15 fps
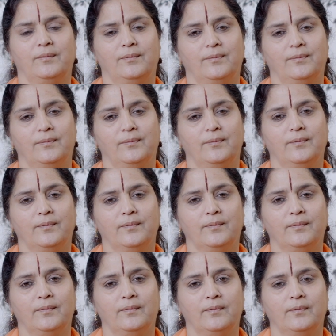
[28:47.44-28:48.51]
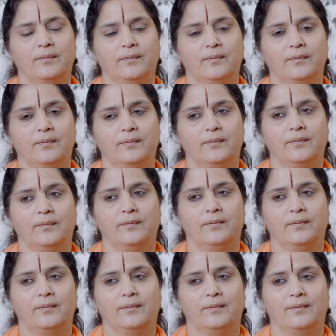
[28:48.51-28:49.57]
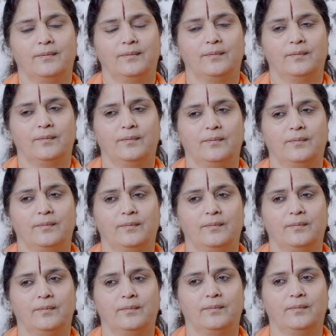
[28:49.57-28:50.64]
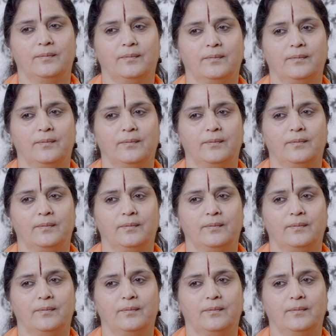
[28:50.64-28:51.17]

(silence)